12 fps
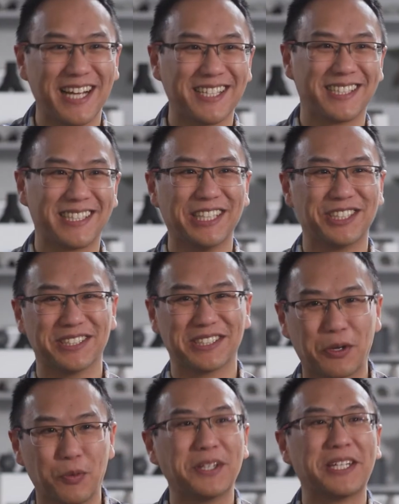hesitations.
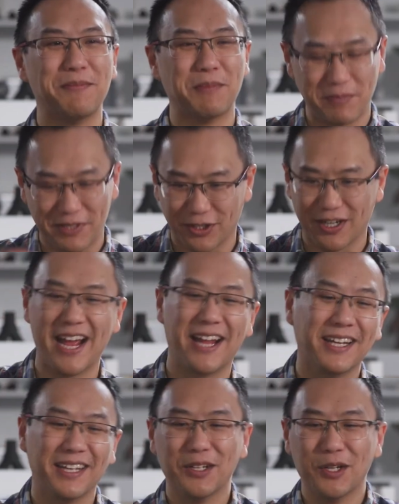Like, what came up in your
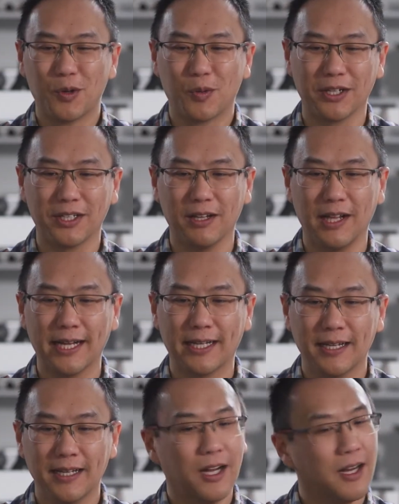head where you're like,
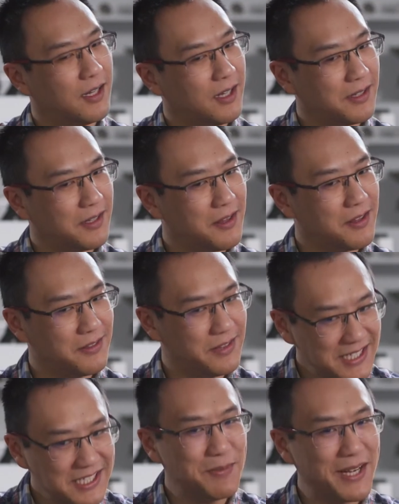
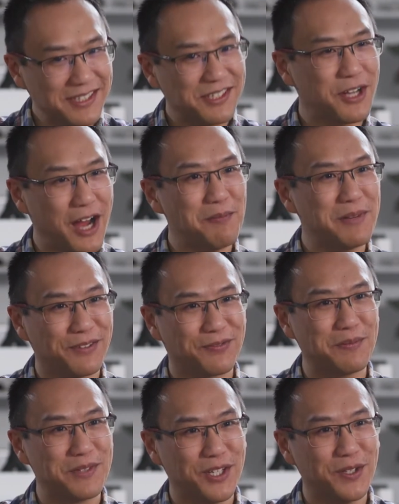this might stop me
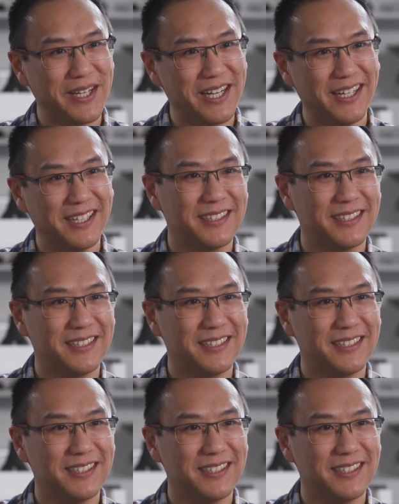from doing it?